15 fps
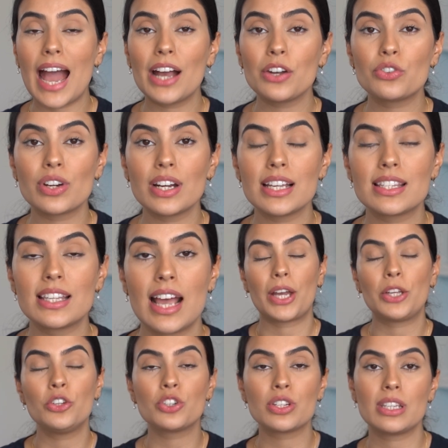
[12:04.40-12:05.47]
address,
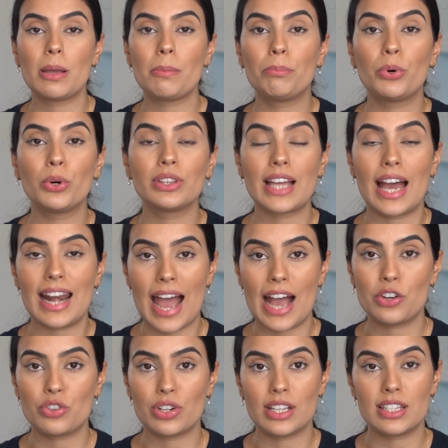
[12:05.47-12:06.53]
and you just input that
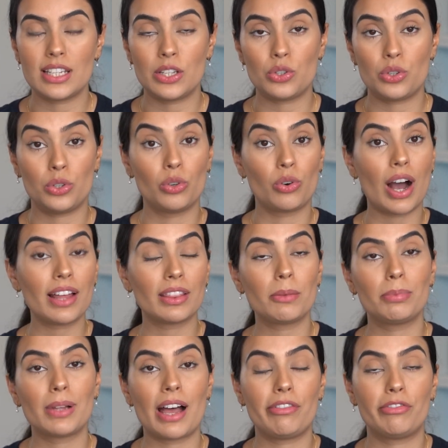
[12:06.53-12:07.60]
address into your other
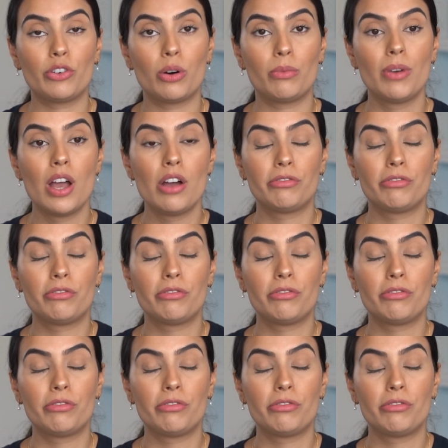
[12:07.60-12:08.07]
platform